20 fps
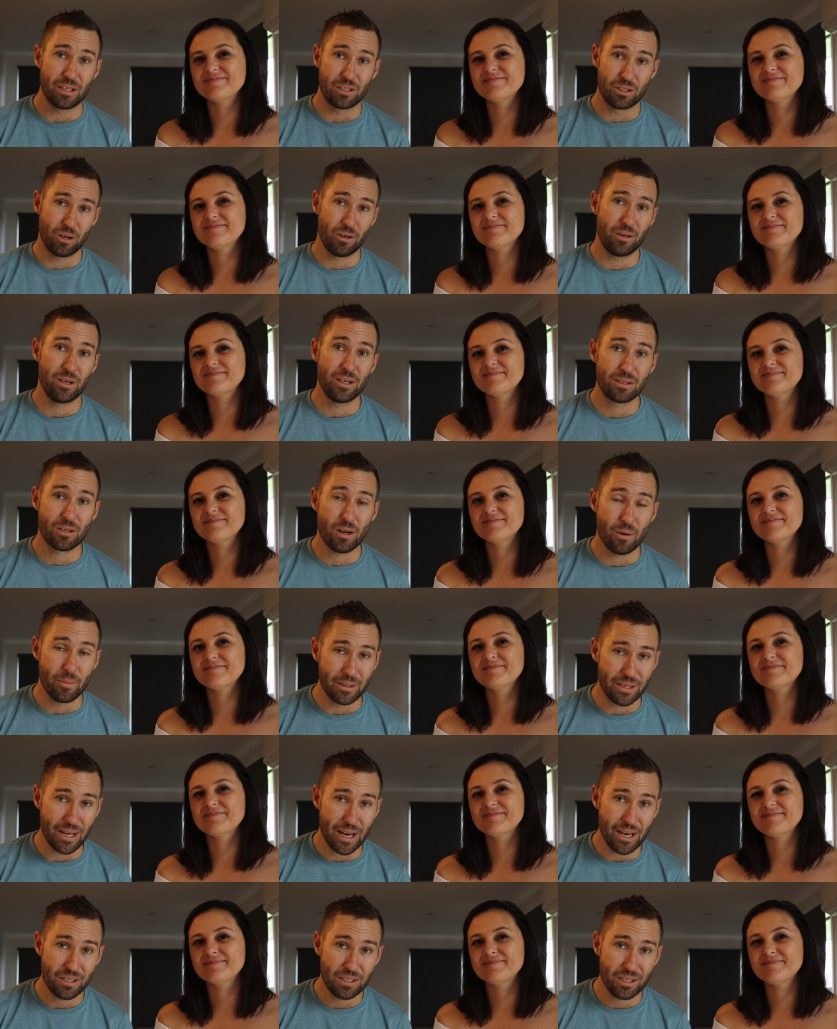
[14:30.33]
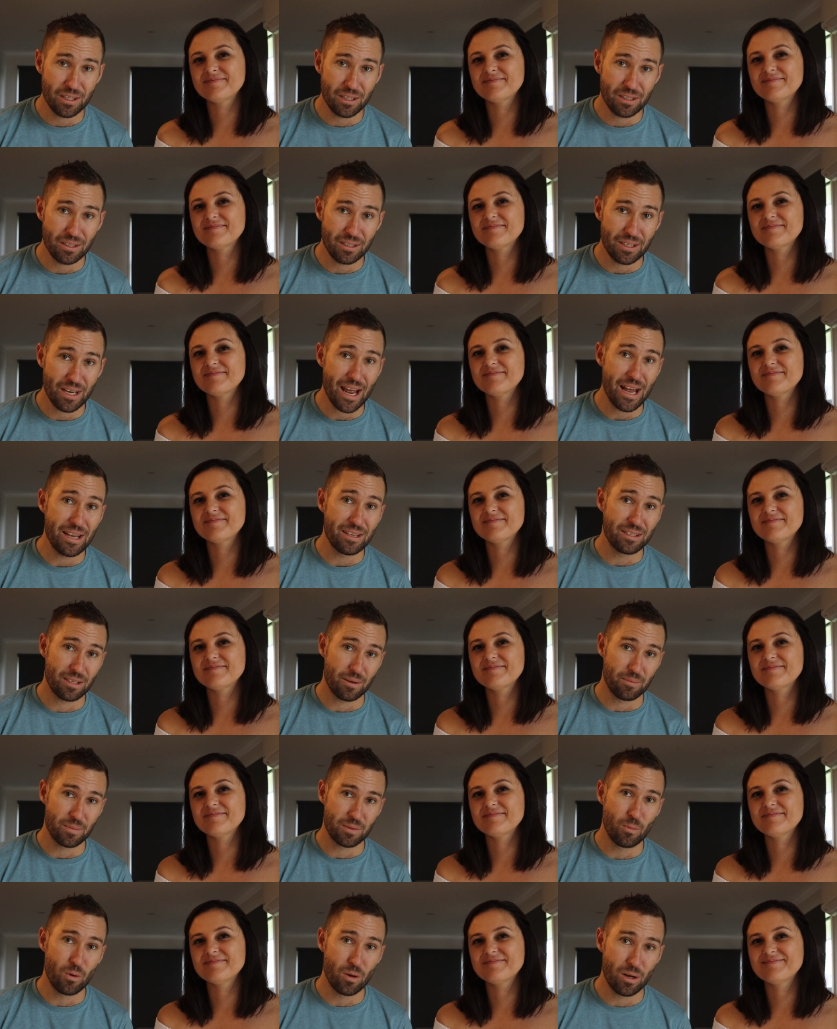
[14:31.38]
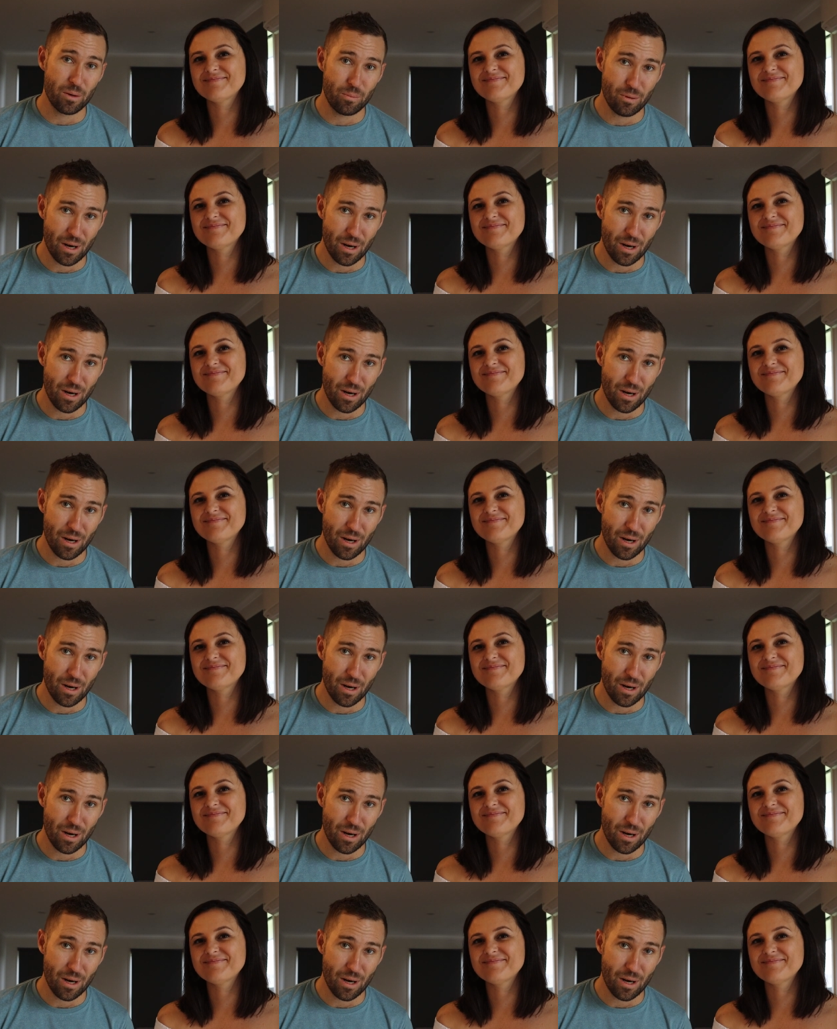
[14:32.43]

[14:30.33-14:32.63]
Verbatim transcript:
Speaker 1: luxurious accommodation and some smaller